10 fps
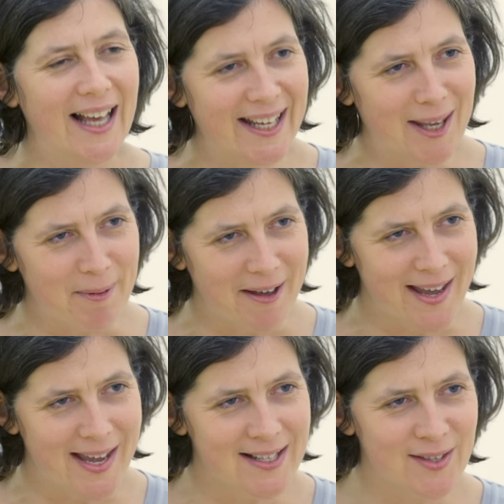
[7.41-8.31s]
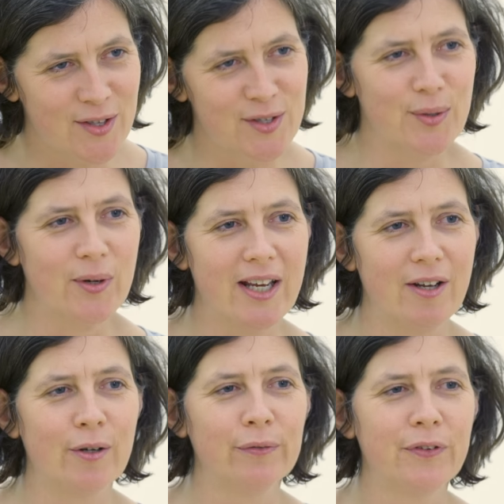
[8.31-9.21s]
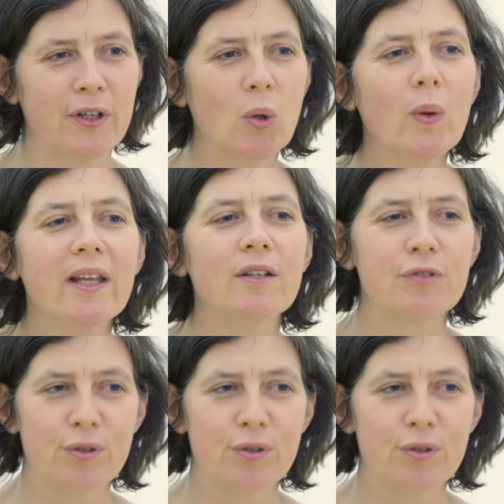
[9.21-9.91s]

Hecuba is the story of the Queen of